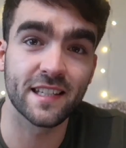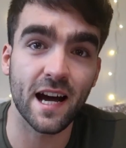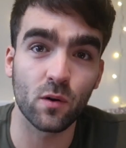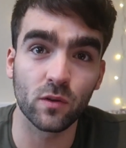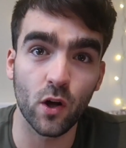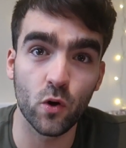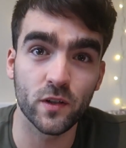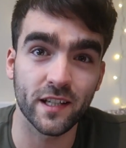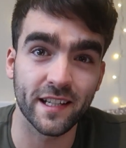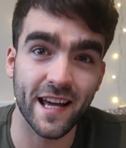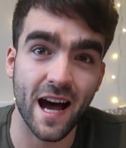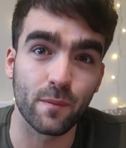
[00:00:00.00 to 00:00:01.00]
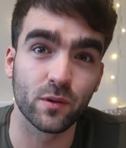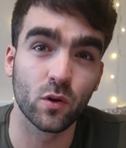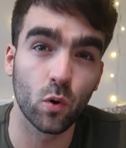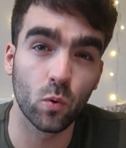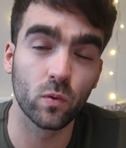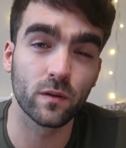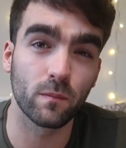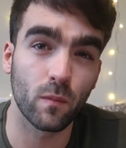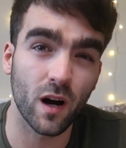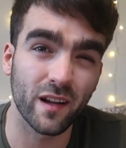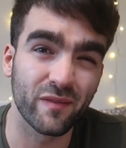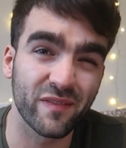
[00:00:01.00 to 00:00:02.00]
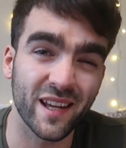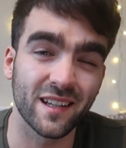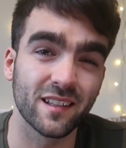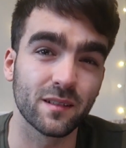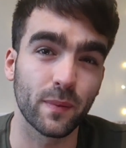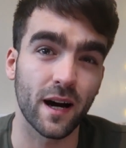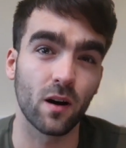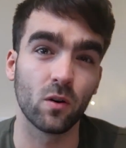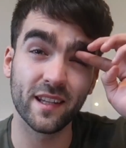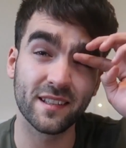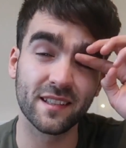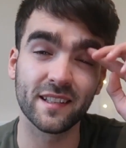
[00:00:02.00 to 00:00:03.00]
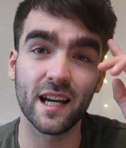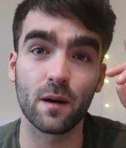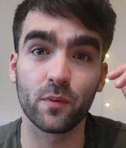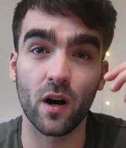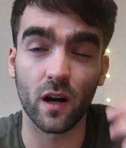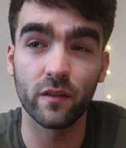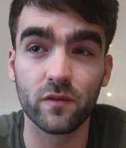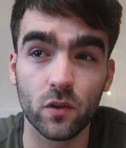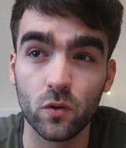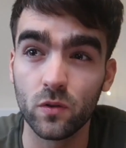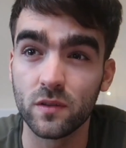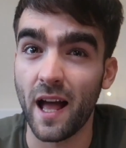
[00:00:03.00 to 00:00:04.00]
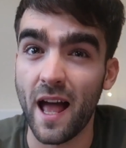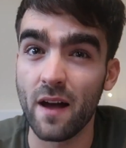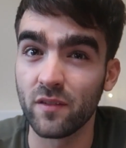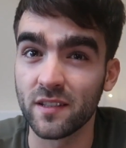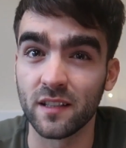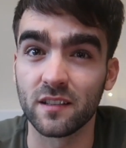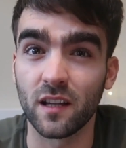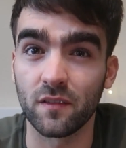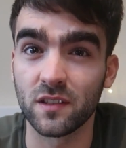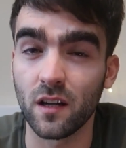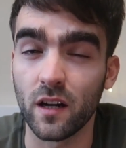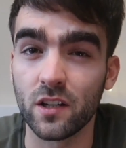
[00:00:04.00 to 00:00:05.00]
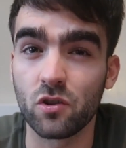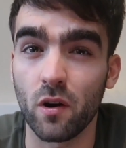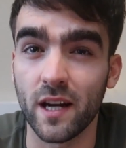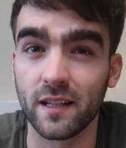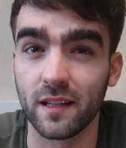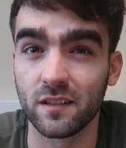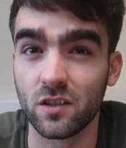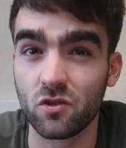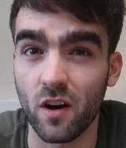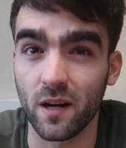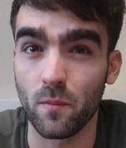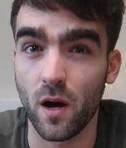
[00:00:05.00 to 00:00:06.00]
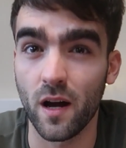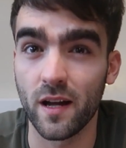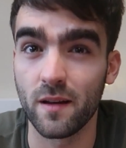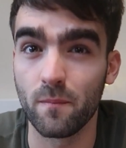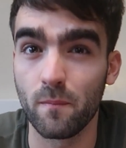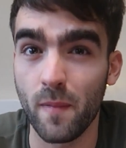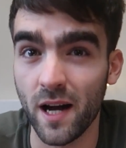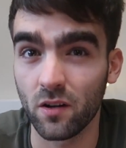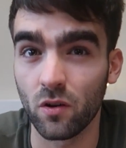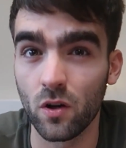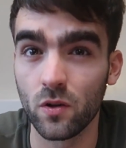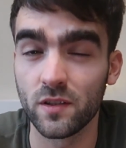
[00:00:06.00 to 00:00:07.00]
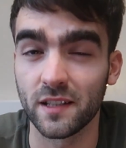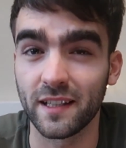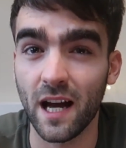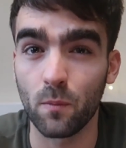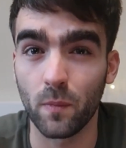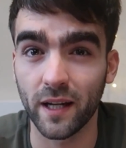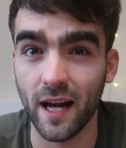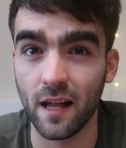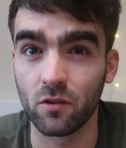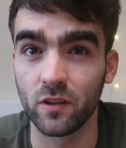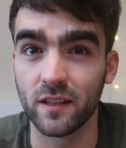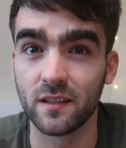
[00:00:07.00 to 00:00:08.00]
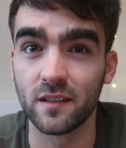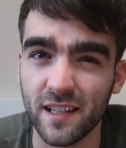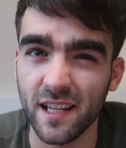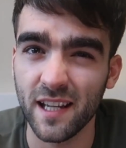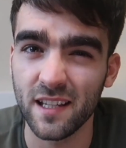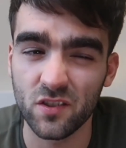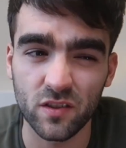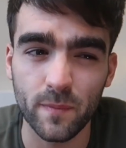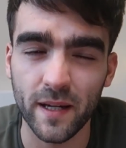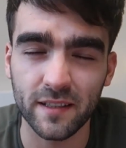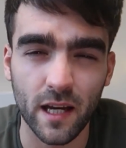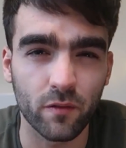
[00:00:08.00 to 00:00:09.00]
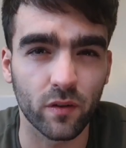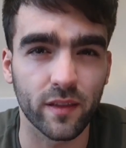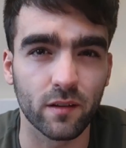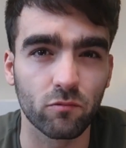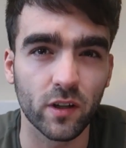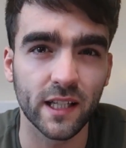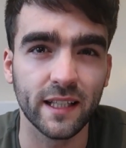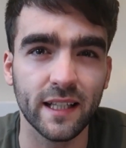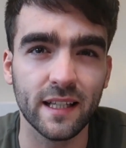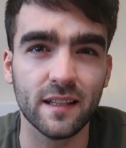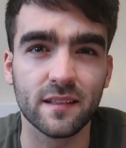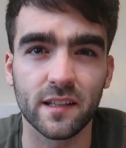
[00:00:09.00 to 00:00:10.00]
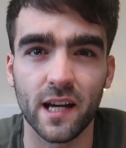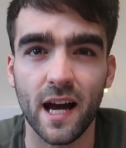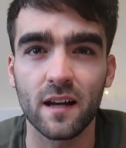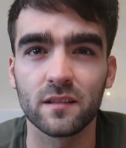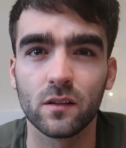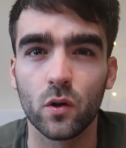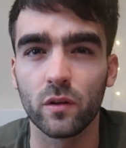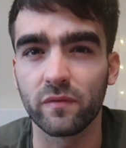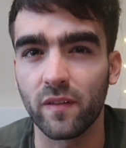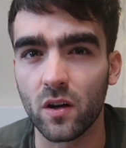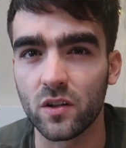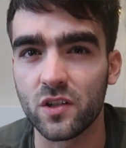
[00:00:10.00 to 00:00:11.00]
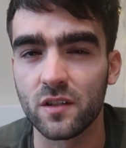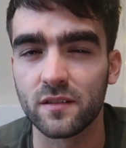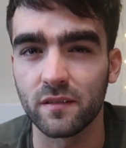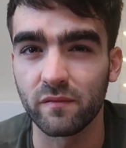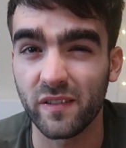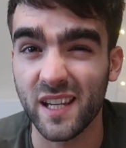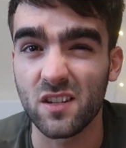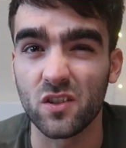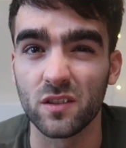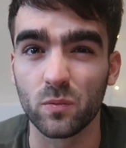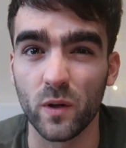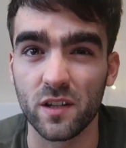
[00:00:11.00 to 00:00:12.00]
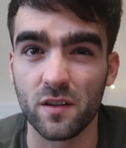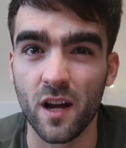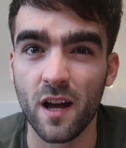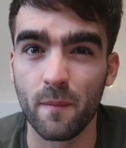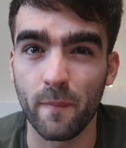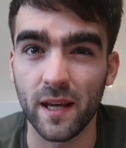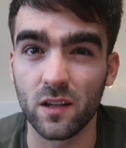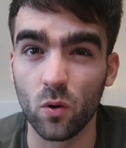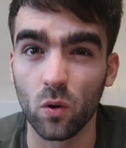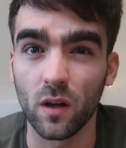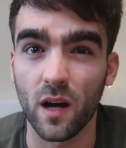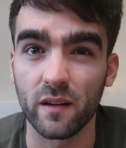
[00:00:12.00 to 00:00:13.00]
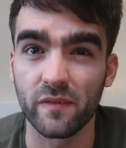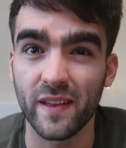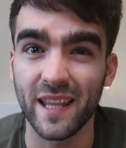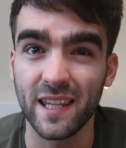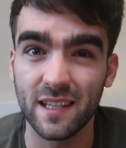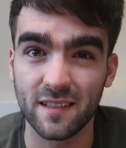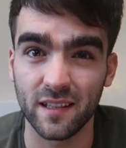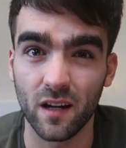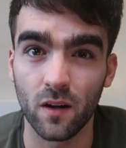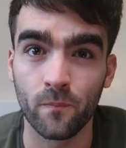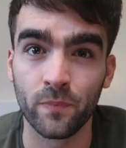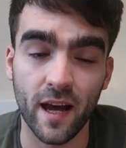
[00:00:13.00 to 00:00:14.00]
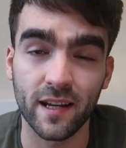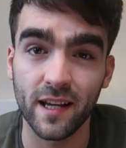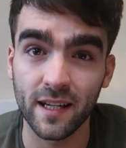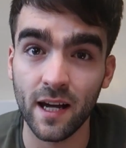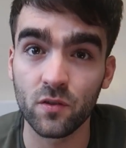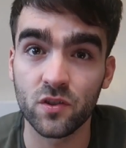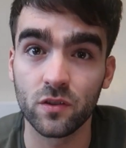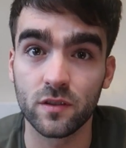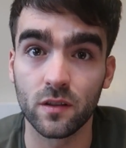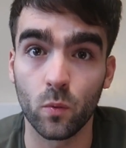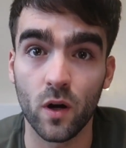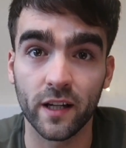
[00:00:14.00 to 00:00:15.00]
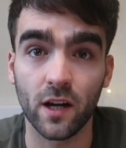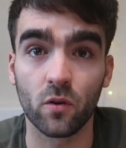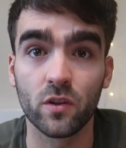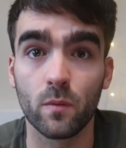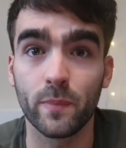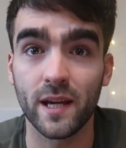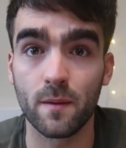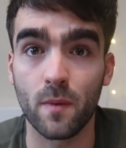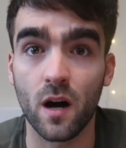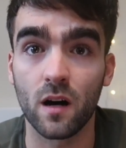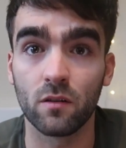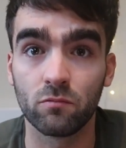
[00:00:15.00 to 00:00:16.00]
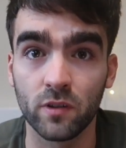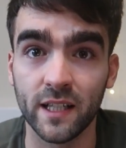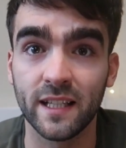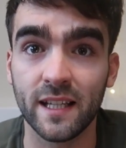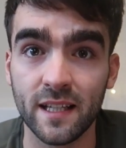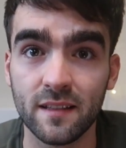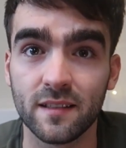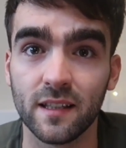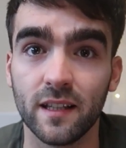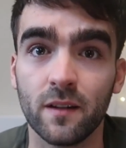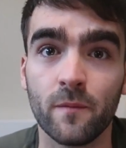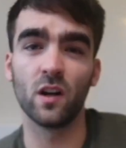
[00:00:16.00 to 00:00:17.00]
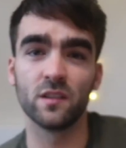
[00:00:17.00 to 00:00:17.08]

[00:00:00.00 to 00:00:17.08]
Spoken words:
Download an app called MyFitnesspal. This is the app that I've used ever since I've started training to track my macros and count my calories. It just makes everything really easy. It has a load of functions and features which make your life easier, and it allows you to work out your BMR really easily.